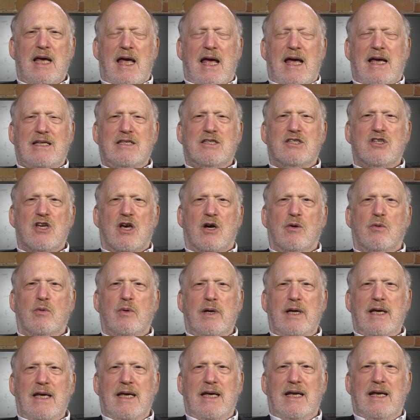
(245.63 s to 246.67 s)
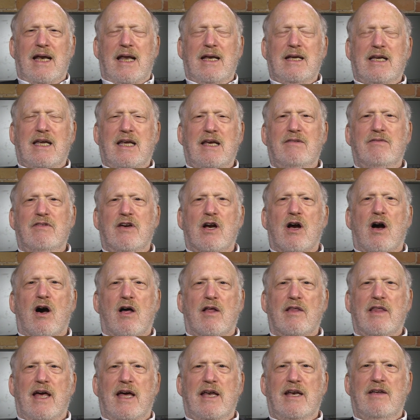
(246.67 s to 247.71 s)
And so in giving
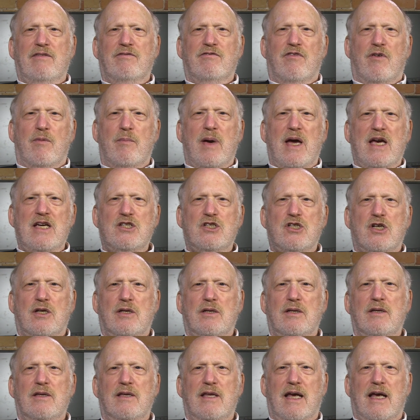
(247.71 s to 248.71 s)
all that information